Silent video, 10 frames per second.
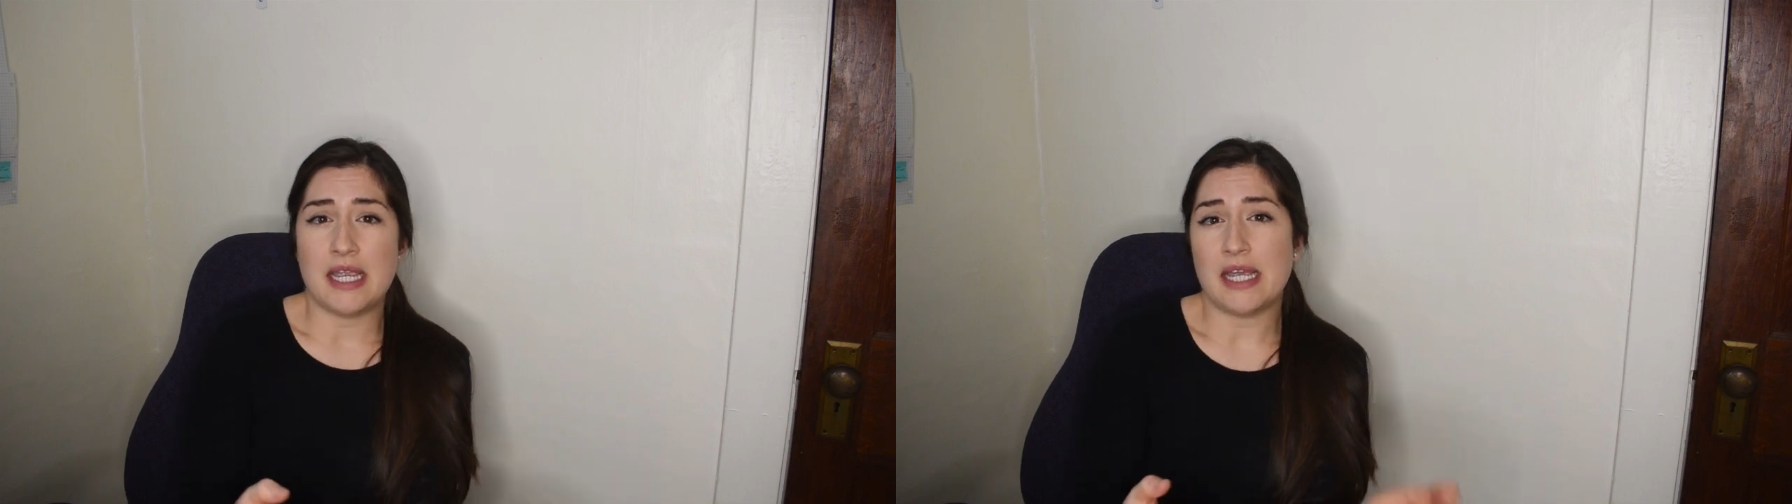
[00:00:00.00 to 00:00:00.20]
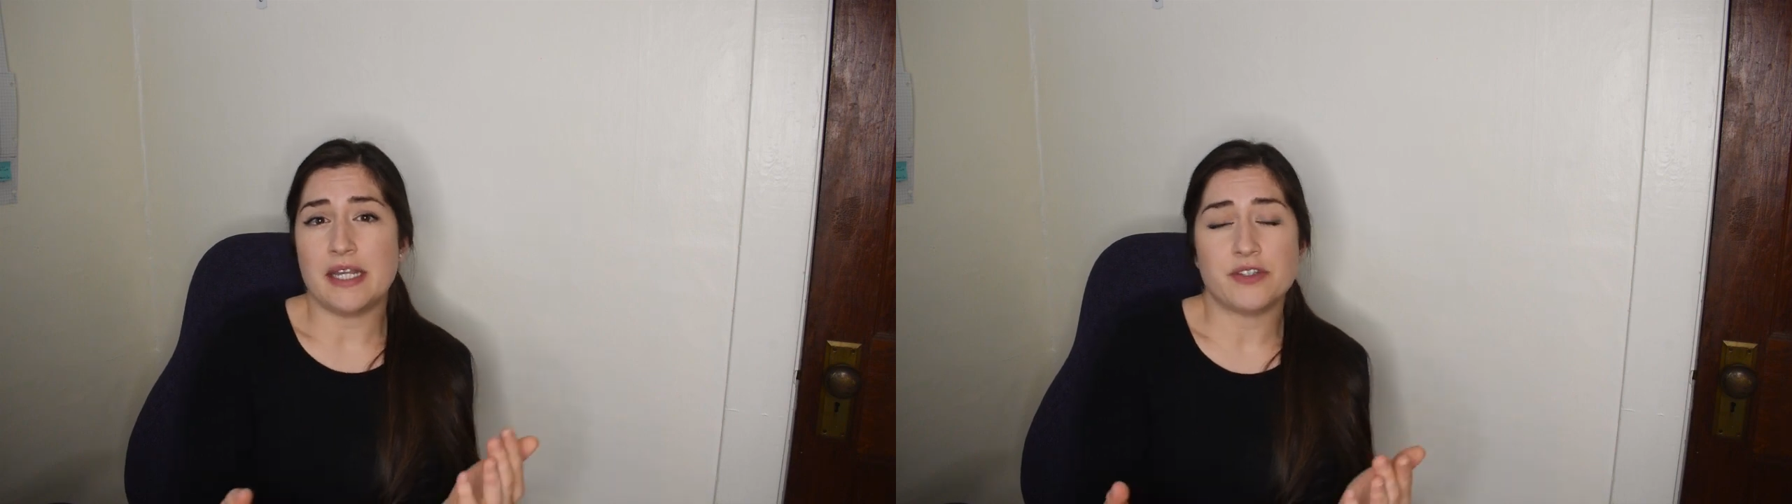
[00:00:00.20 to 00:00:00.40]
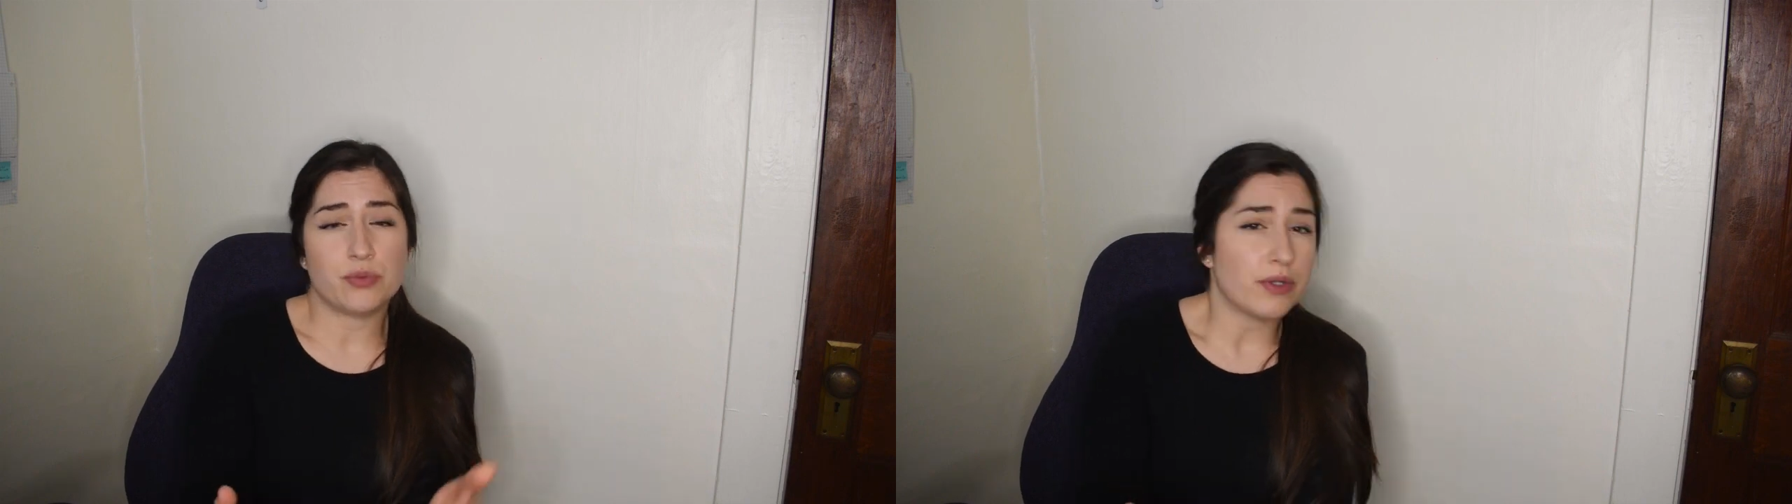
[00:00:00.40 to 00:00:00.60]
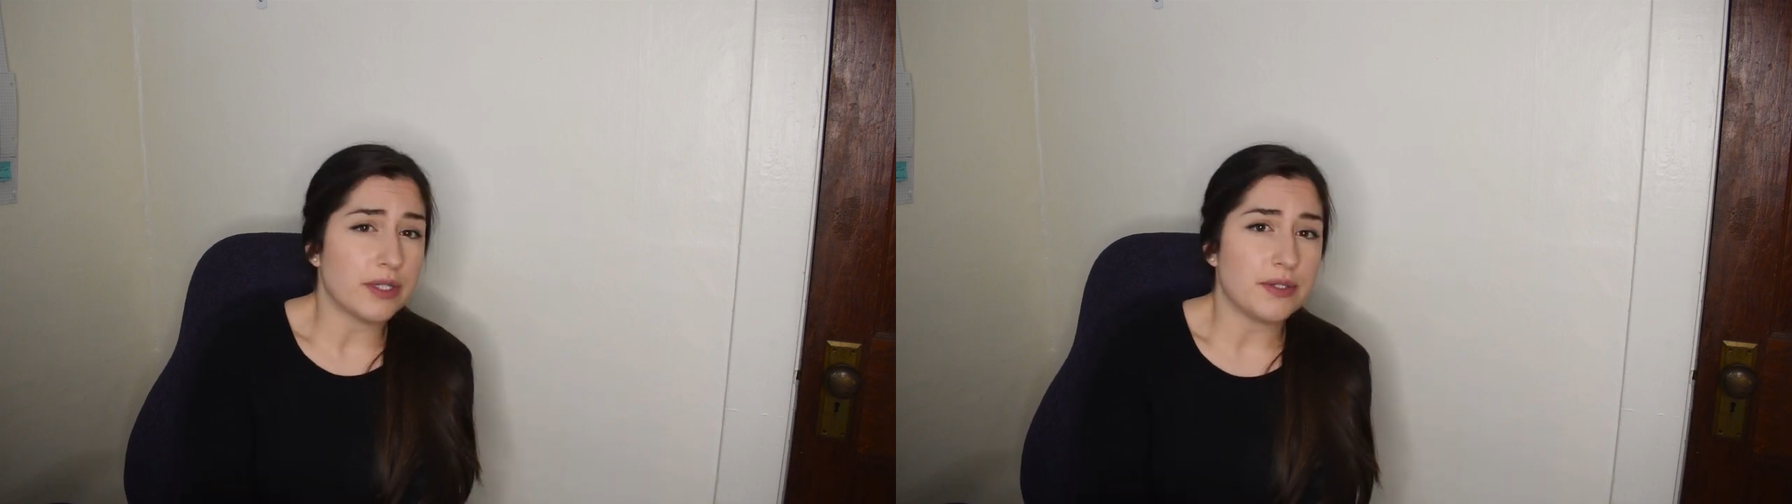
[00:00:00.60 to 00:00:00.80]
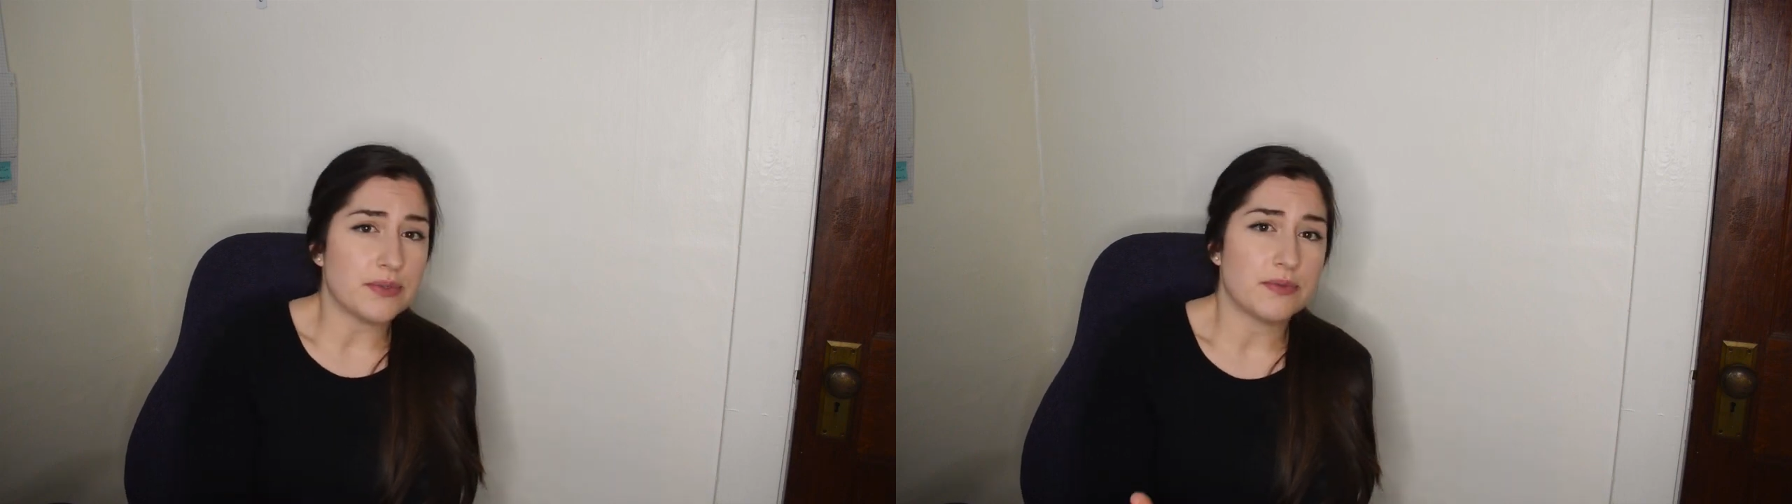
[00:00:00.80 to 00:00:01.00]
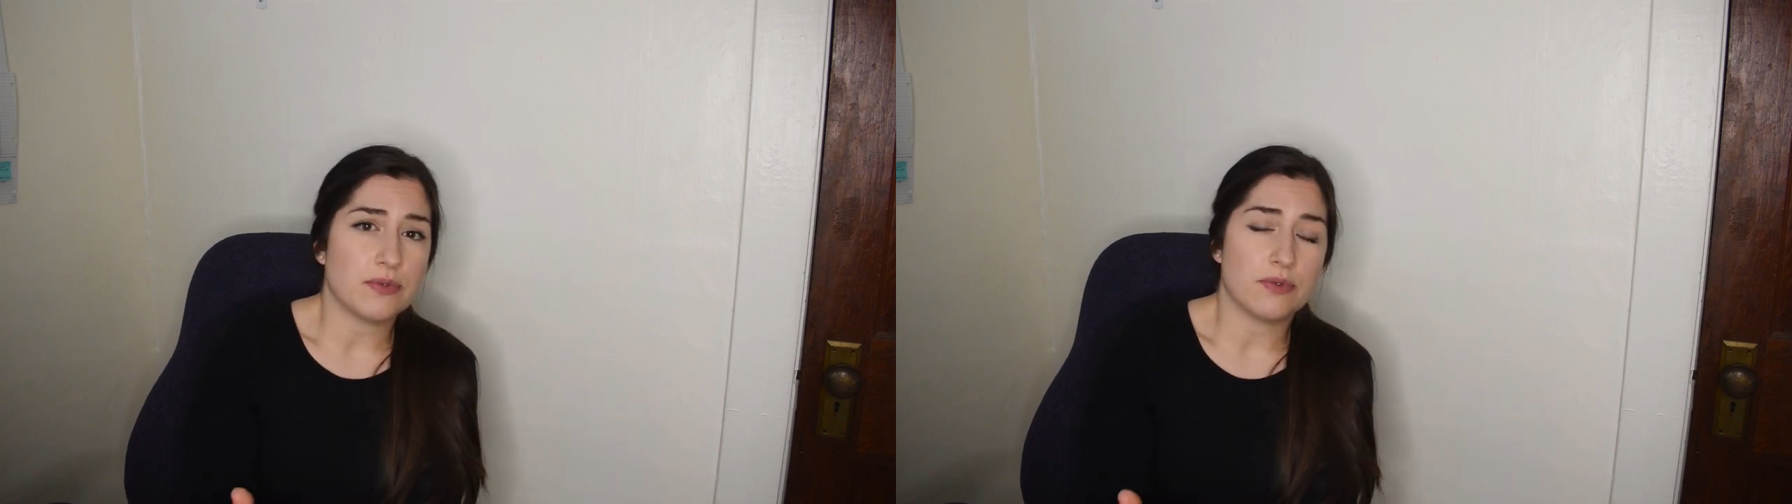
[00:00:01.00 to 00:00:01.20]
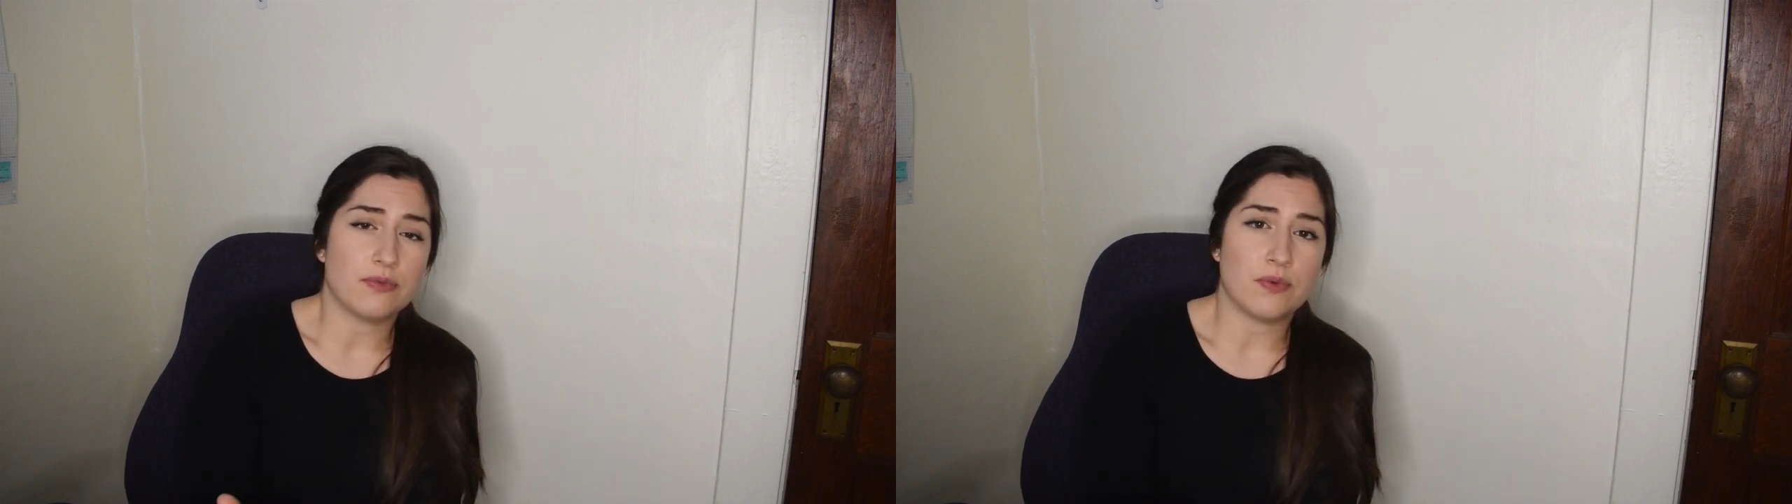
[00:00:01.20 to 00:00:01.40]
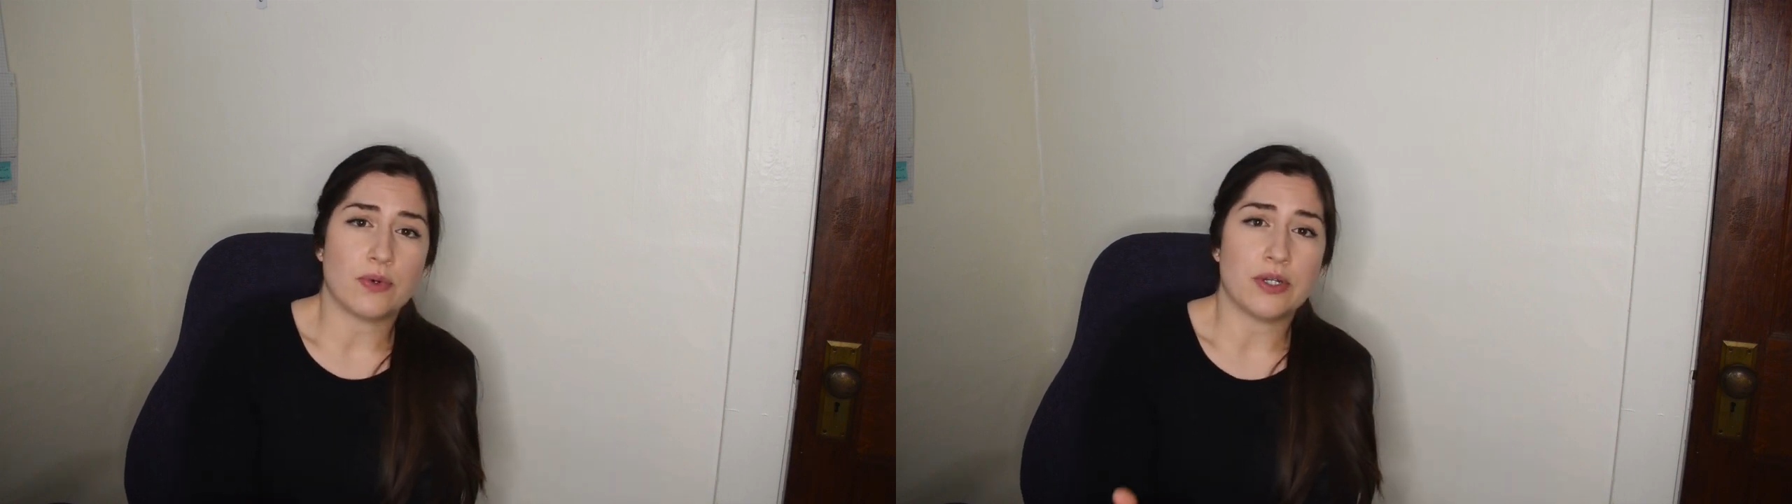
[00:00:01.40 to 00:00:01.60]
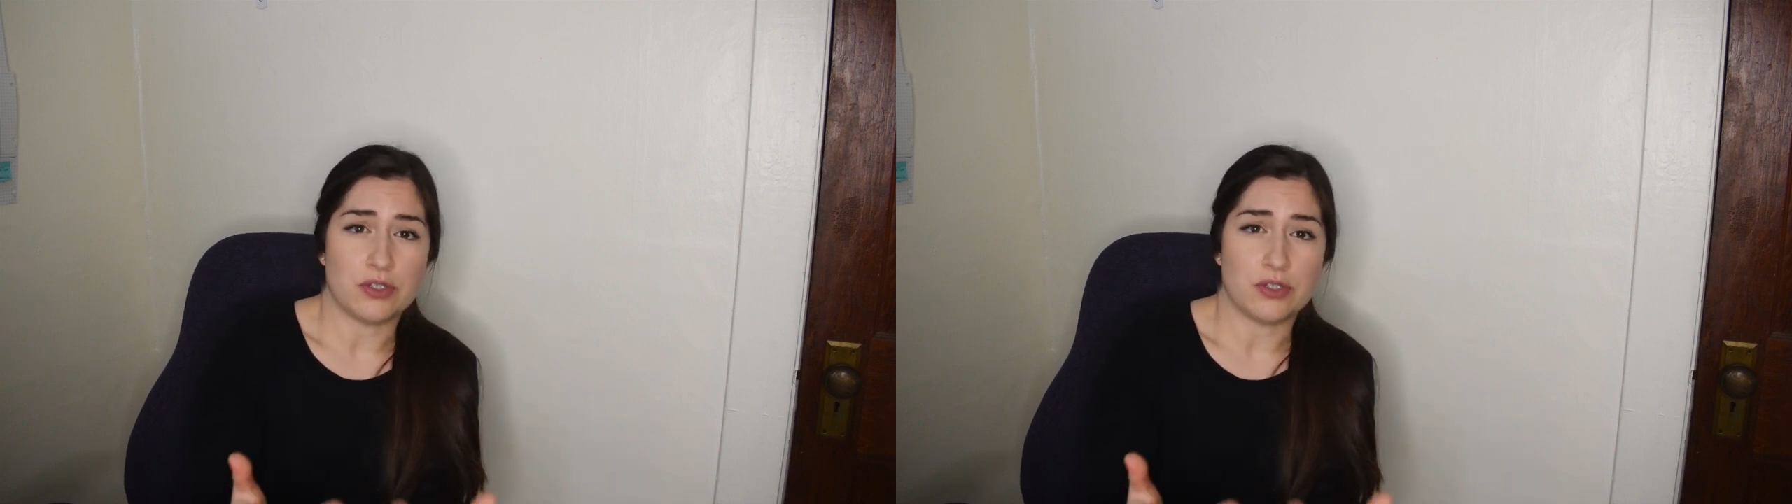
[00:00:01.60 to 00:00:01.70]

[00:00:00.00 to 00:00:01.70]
it is really useful for